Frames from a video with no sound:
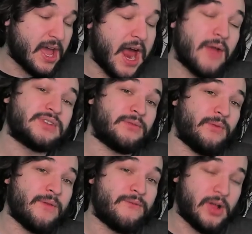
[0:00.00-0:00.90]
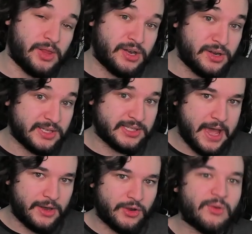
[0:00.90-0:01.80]
And I've definitely fallen into this
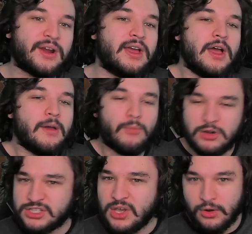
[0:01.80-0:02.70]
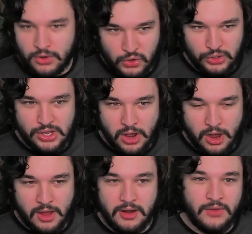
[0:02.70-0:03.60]
category more so early
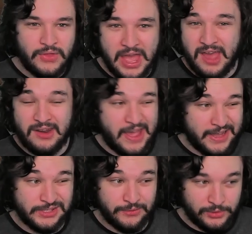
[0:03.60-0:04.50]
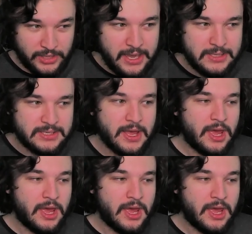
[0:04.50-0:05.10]
on than as of late.